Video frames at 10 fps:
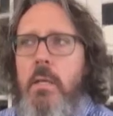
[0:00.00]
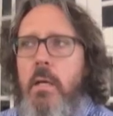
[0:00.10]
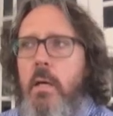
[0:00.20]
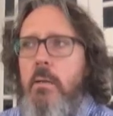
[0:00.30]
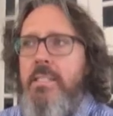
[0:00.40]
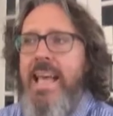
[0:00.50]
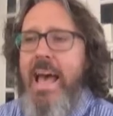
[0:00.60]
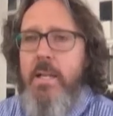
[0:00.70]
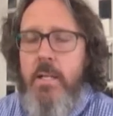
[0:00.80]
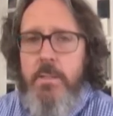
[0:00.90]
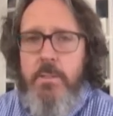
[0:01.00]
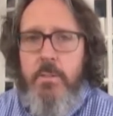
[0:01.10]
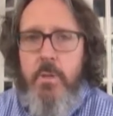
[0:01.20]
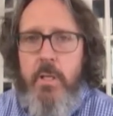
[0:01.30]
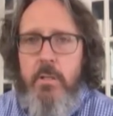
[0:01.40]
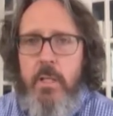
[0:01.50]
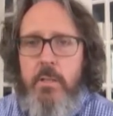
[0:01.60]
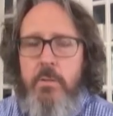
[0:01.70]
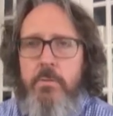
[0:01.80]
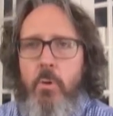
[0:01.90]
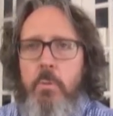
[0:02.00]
sadness in the form of